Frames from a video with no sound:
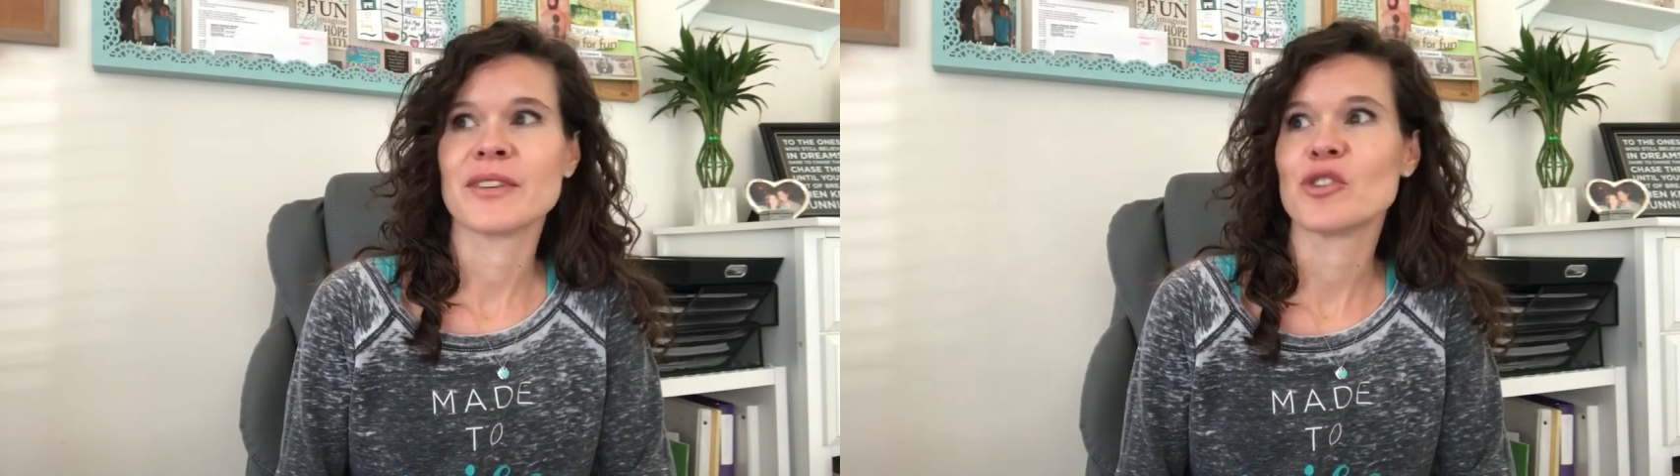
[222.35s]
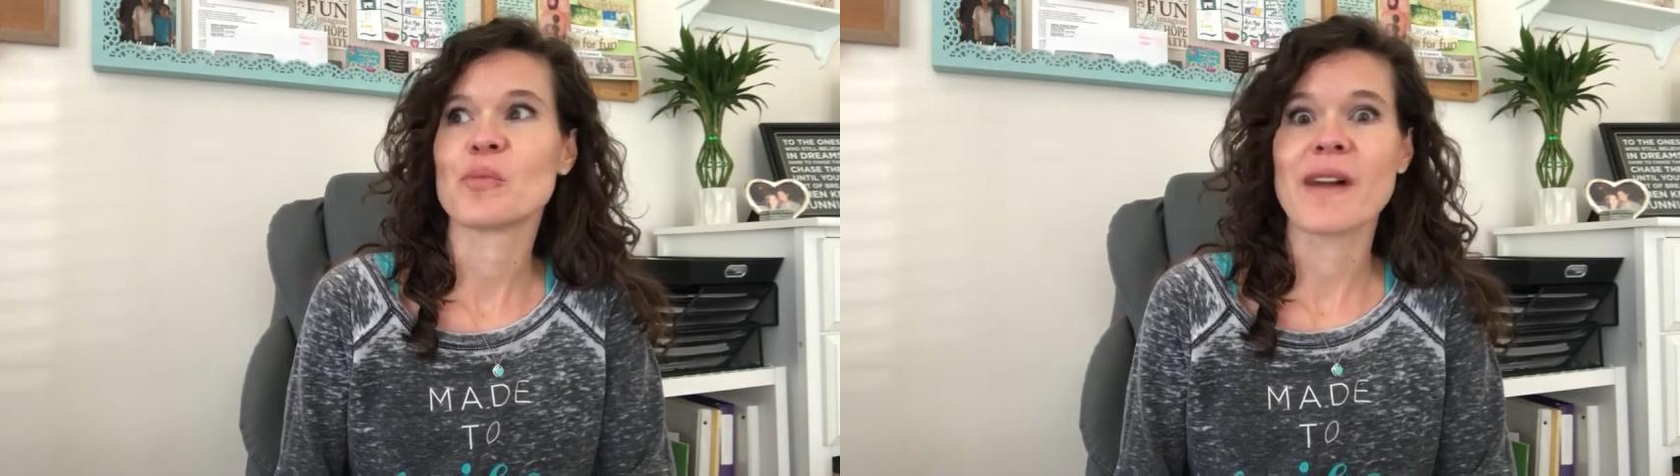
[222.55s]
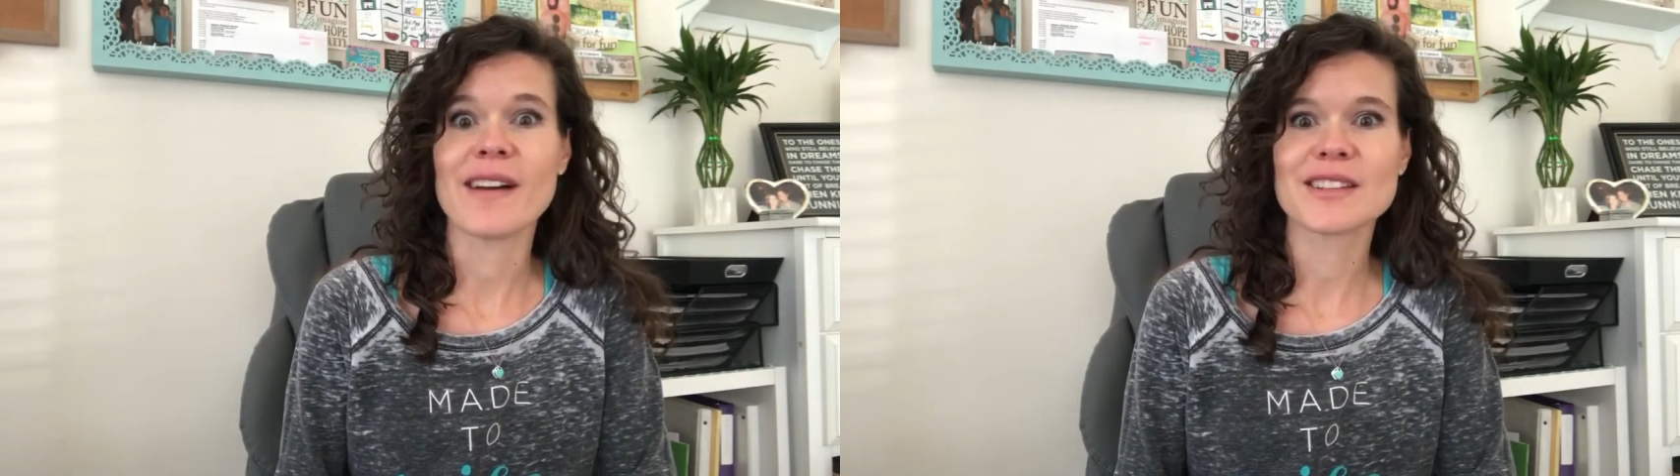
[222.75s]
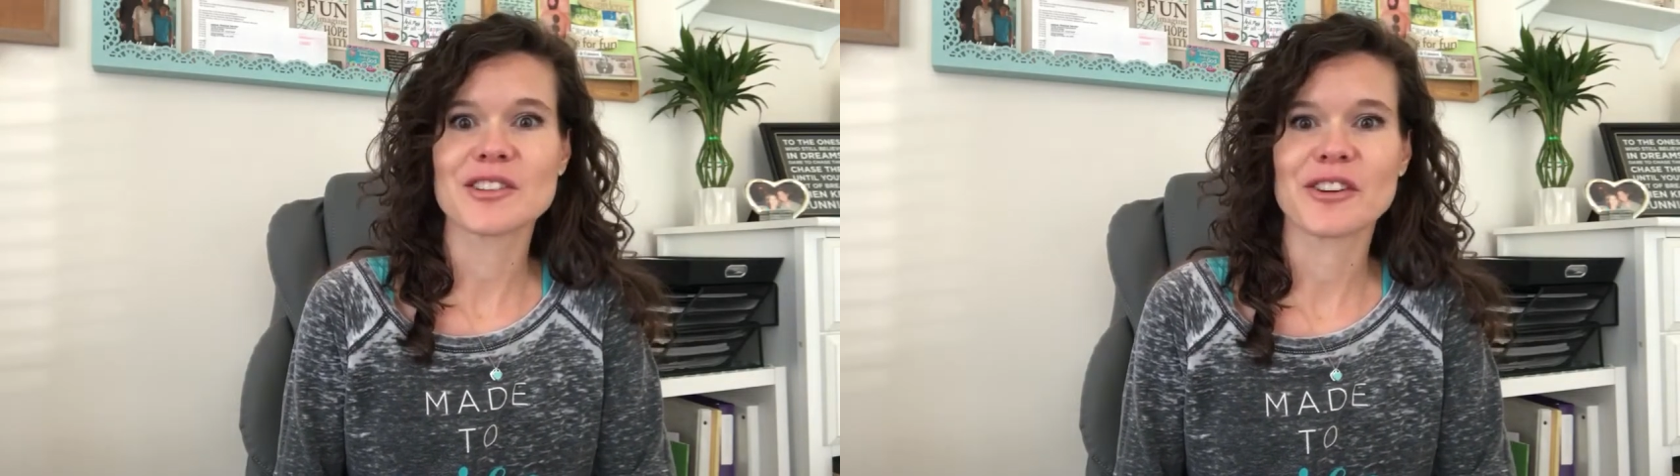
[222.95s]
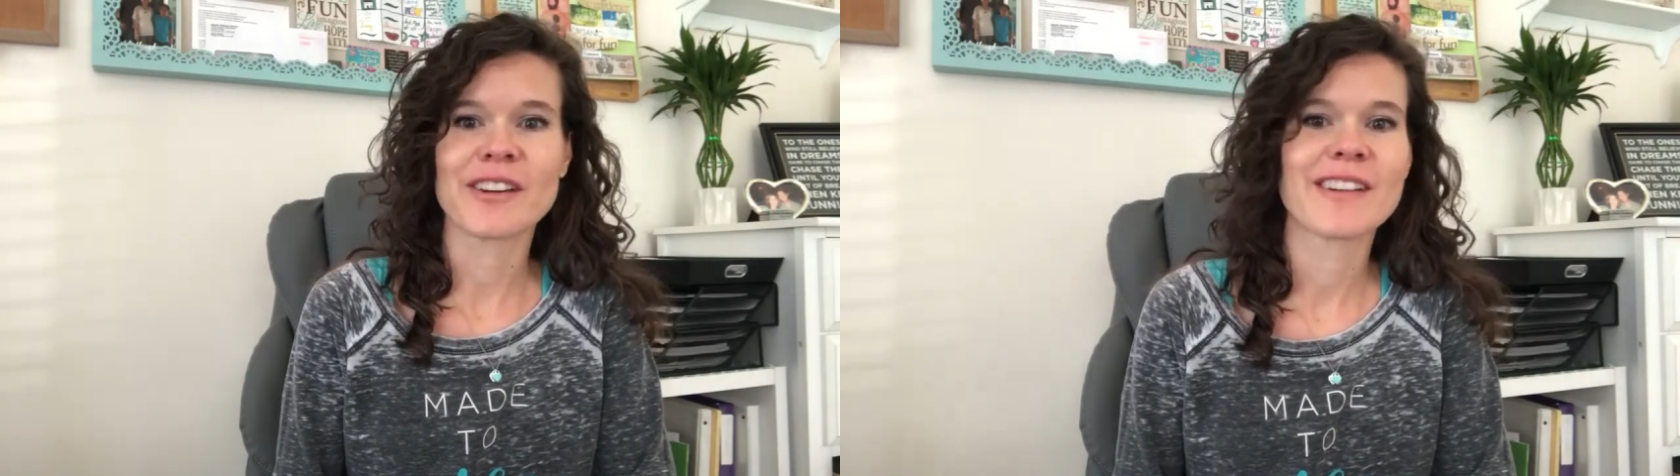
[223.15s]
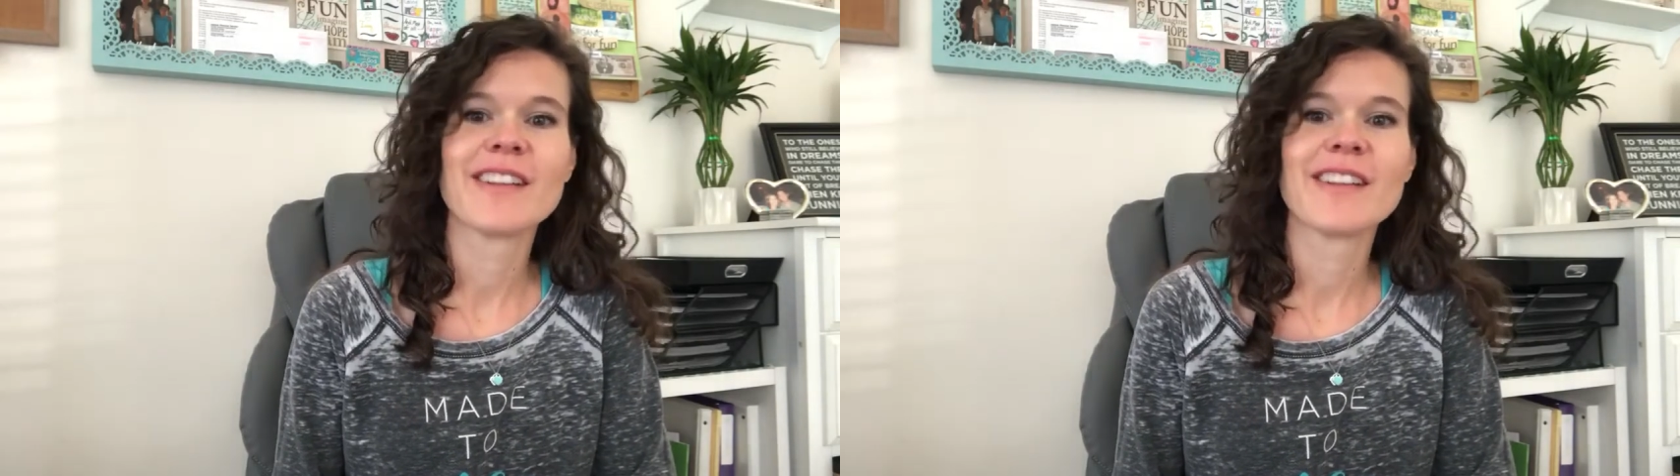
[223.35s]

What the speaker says: your pastor.